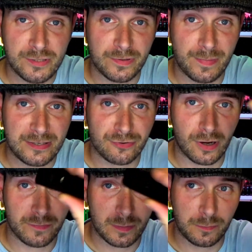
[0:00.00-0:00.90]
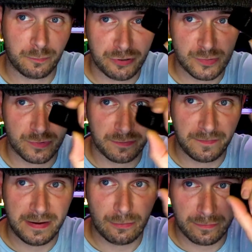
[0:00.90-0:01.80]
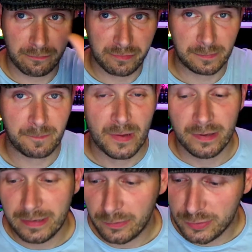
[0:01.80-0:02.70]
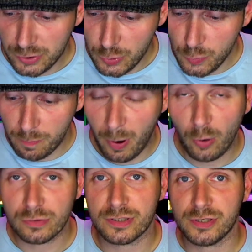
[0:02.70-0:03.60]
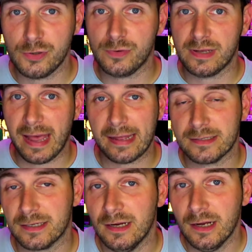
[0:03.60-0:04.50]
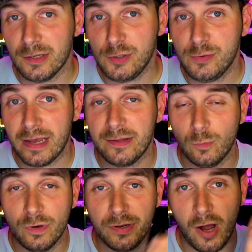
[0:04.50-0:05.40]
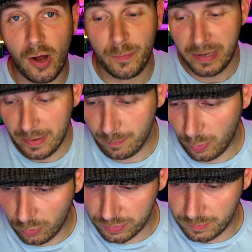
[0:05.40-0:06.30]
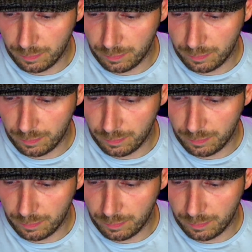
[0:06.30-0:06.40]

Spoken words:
with the battery life and I'm impressed with the feel of everything. Now, the two pods you get the one RPM pod,